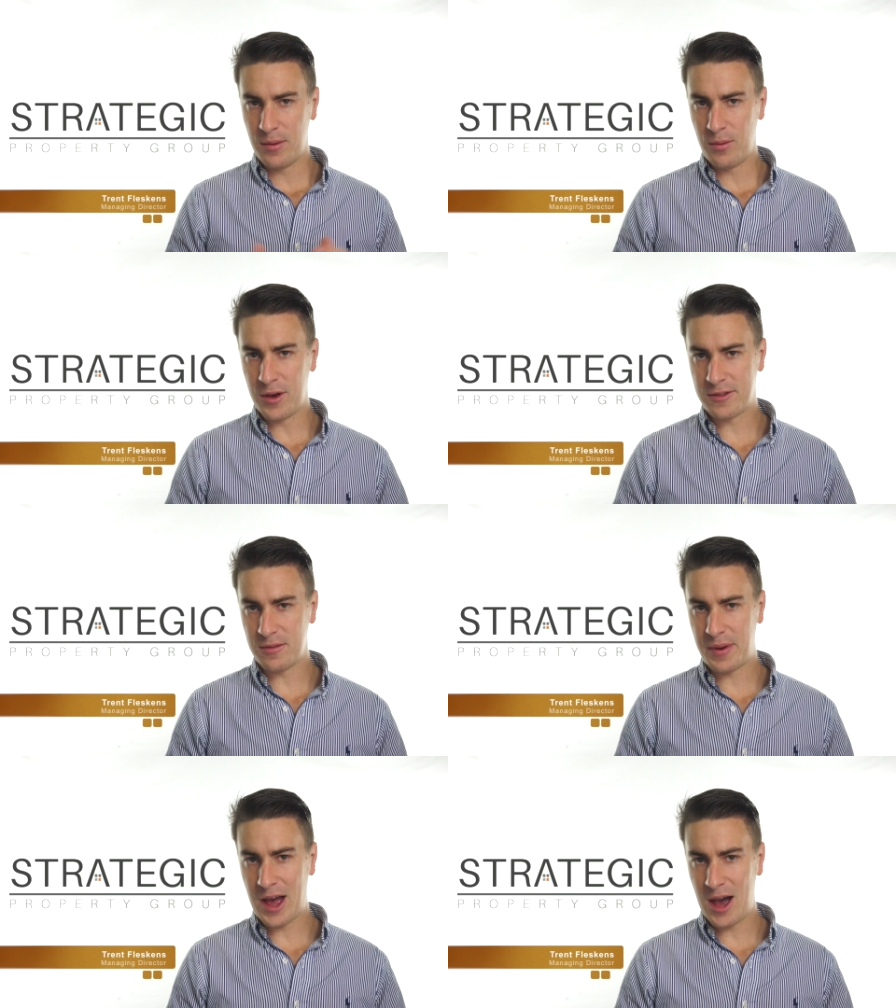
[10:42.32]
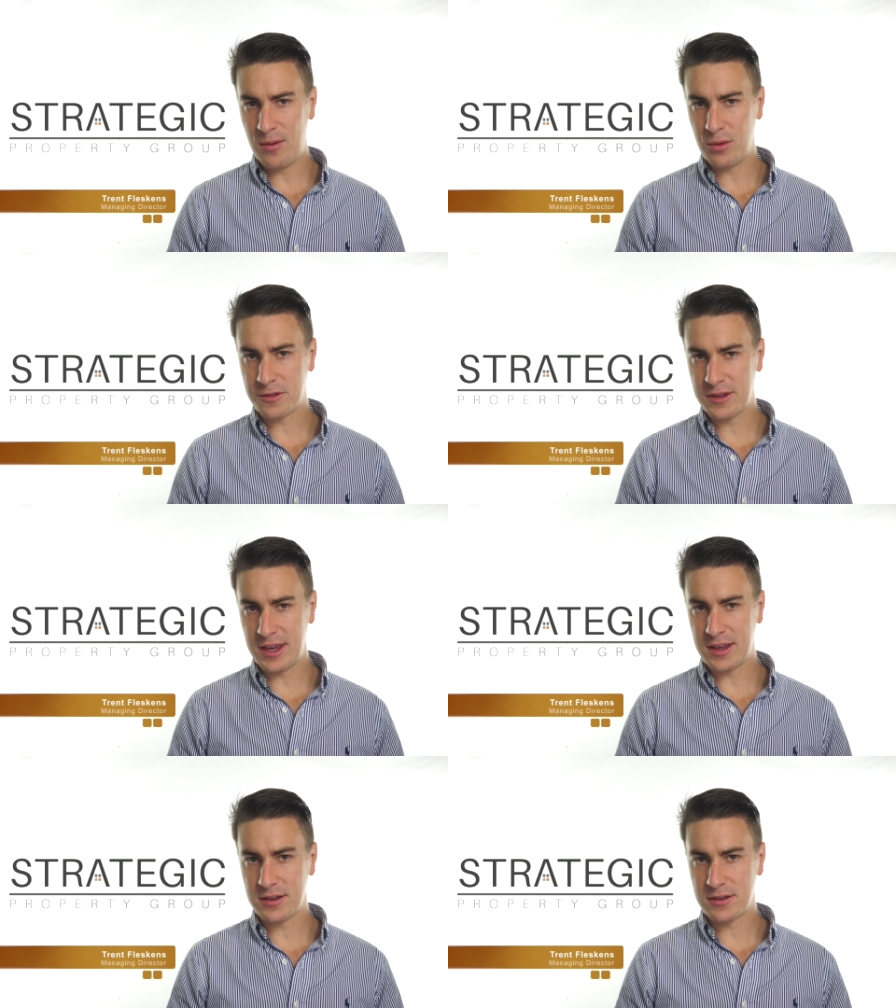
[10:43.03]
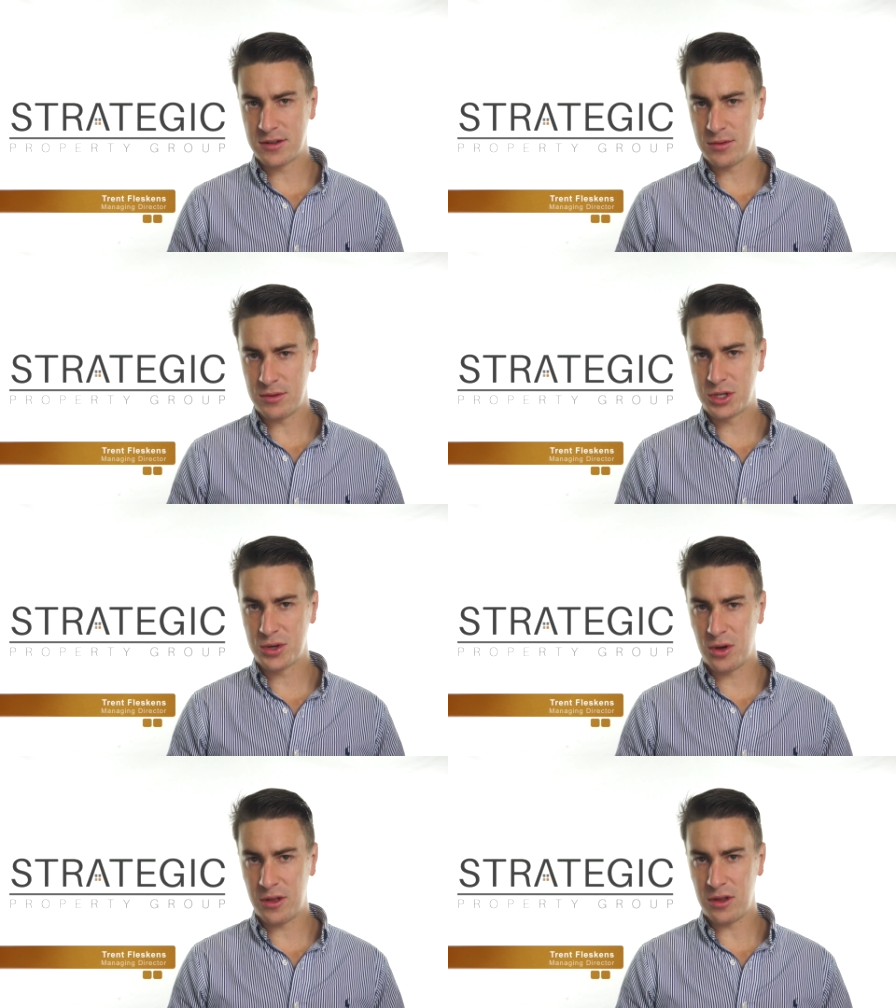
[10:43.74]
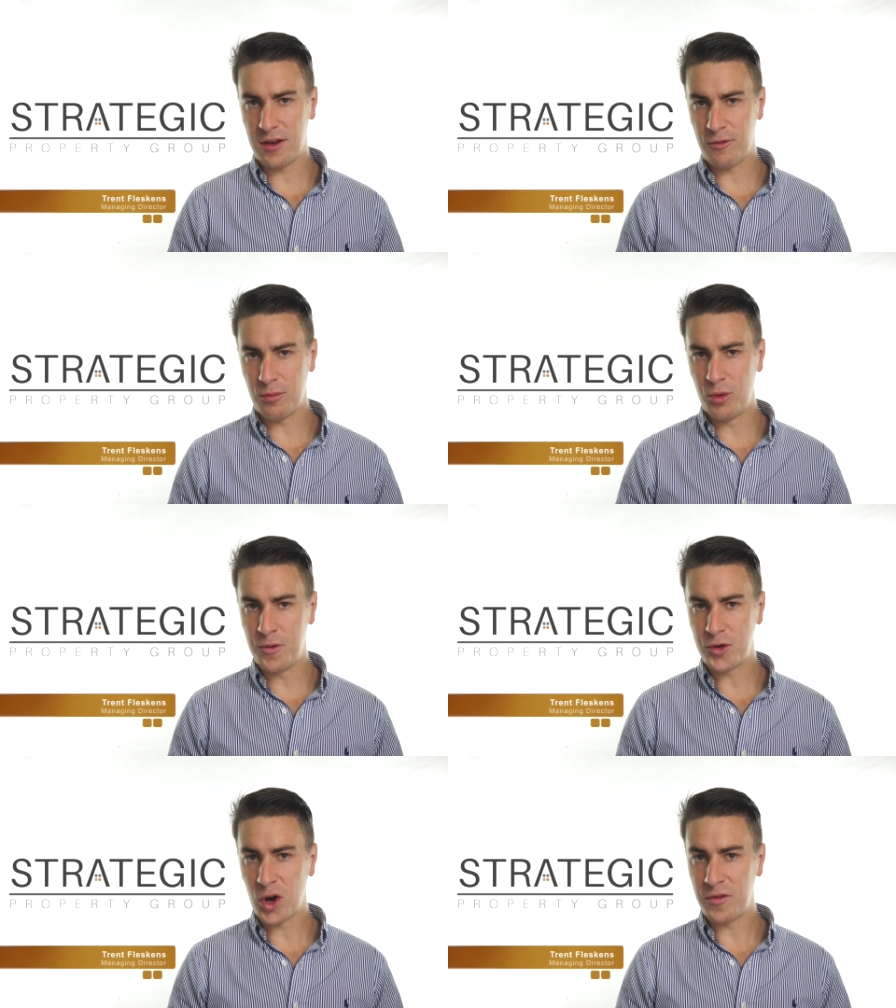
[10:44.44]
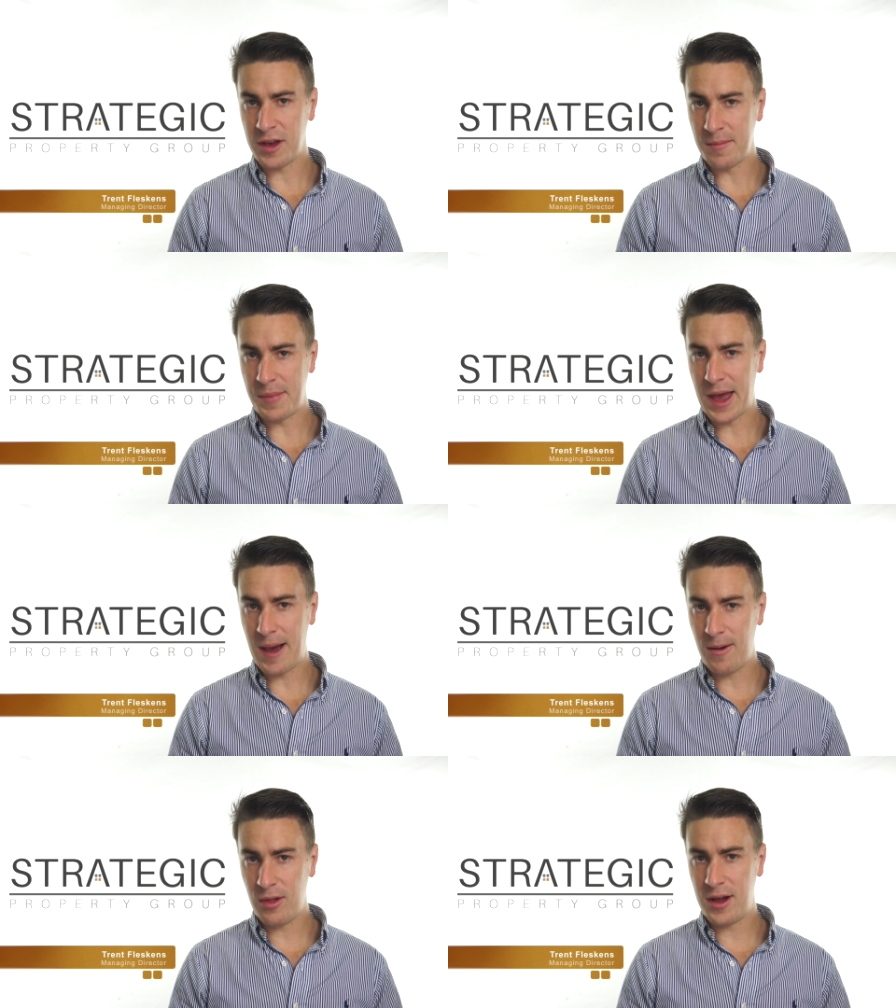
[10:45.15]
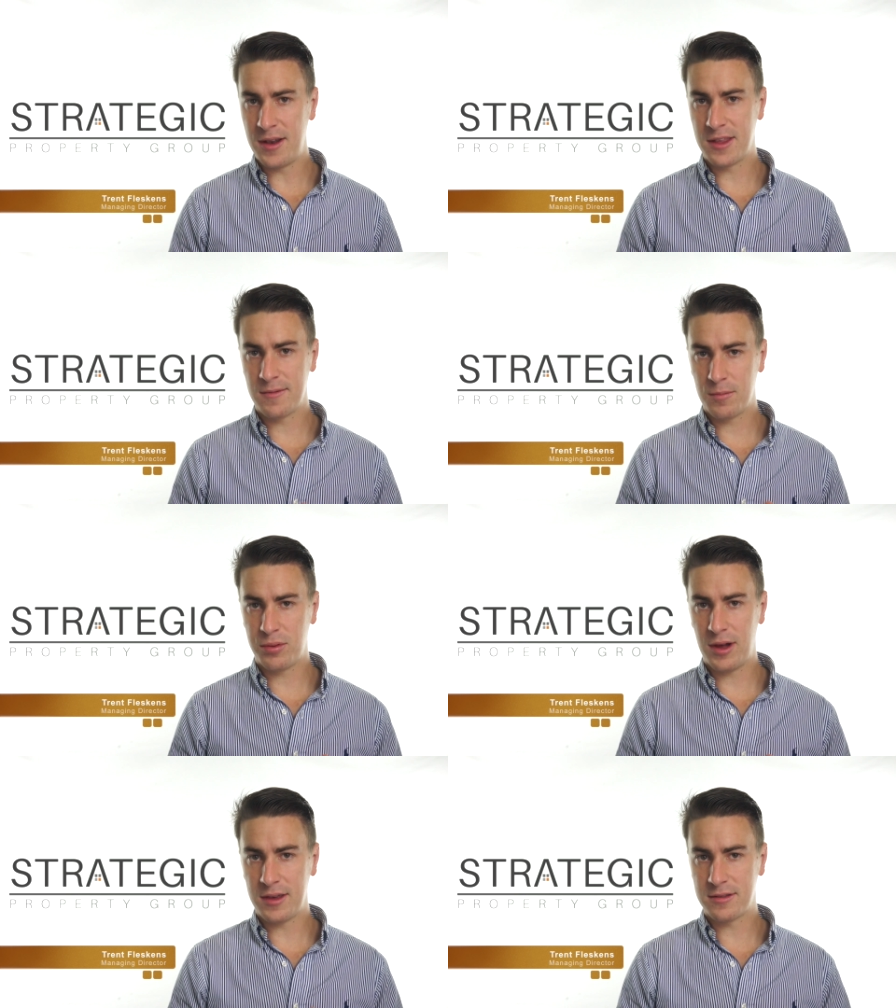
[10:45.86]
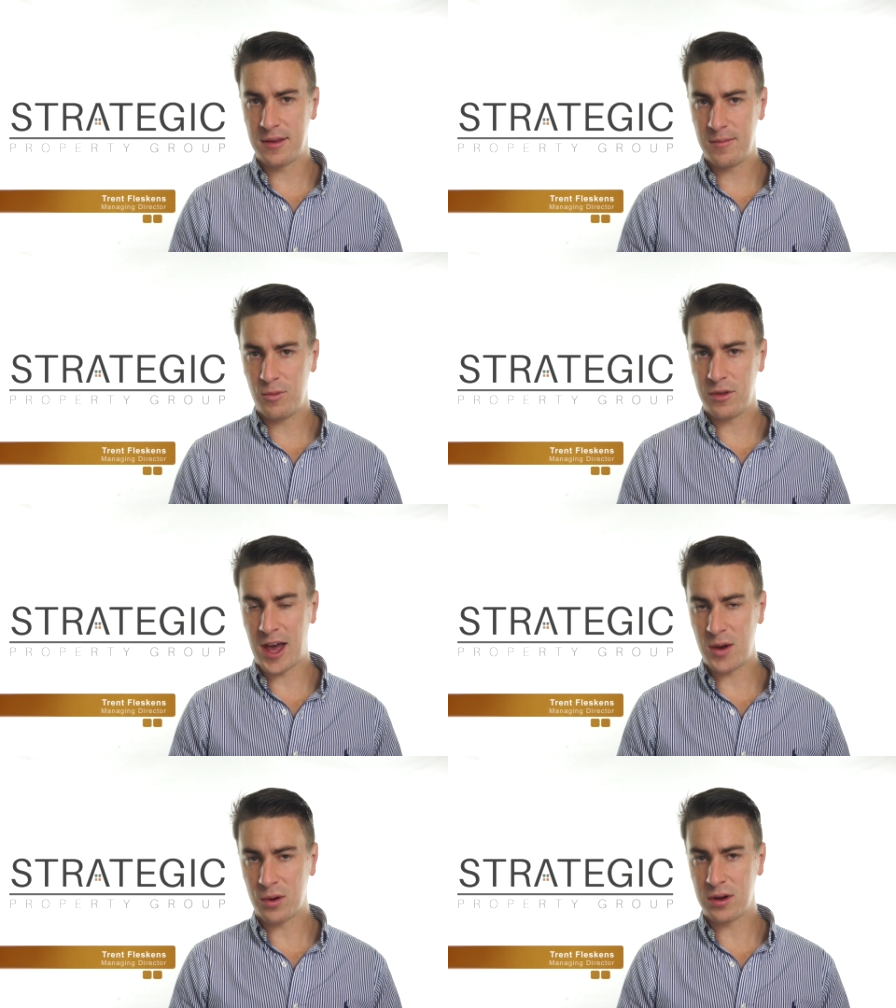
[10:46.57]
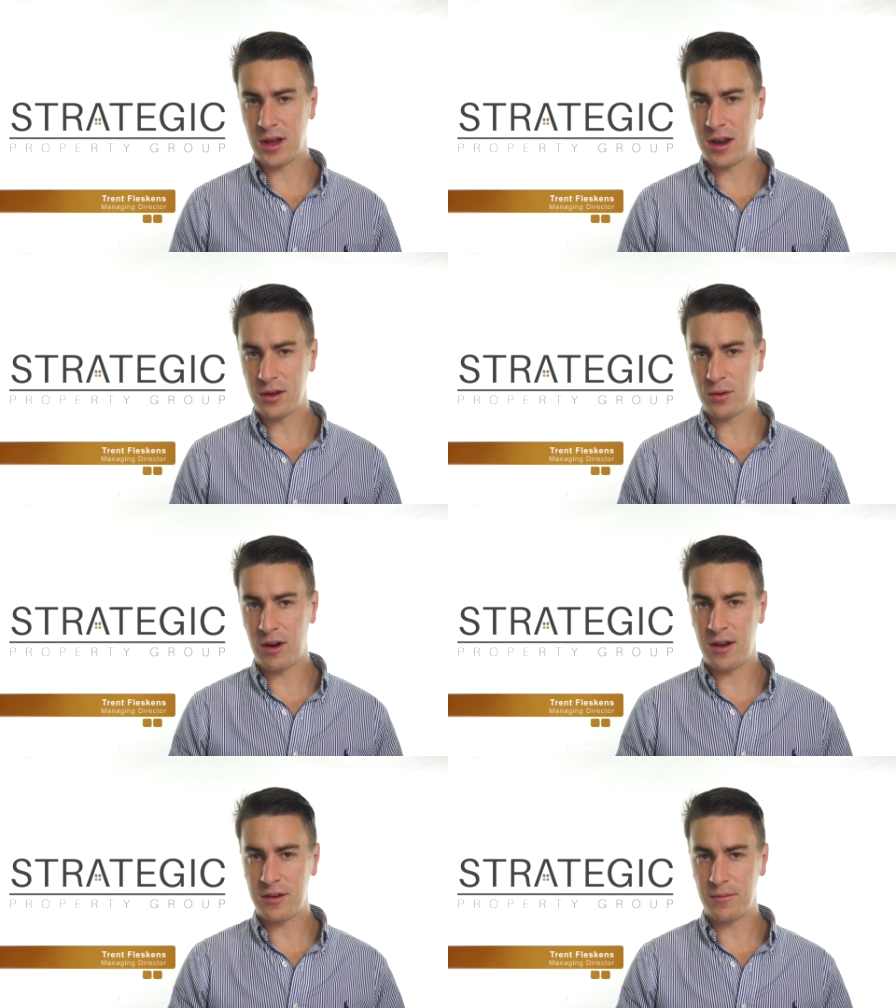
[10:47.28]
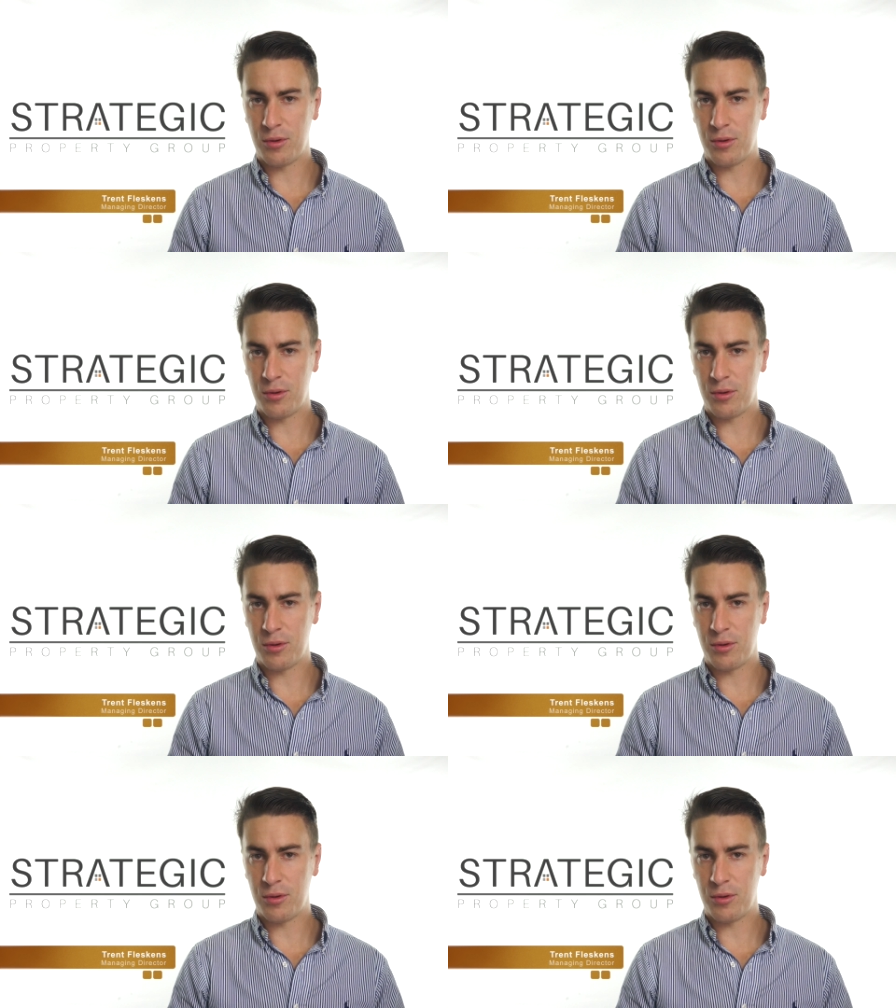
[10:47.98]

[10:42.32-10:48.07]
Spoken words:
Western Power will seek to ensure that you have removed overhead power lines and replace them with adequate underground